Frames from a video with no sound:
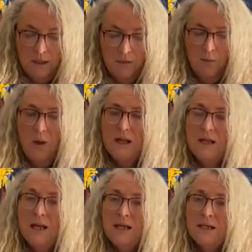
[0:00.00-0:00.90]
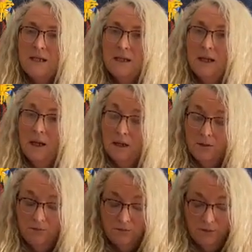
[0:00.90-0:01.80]
The White Lady,
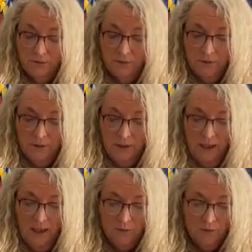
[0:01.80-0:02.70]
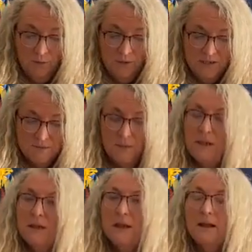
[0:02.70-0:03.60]
however, had always
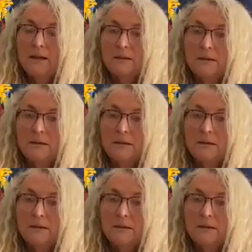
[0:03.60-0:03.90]
been there.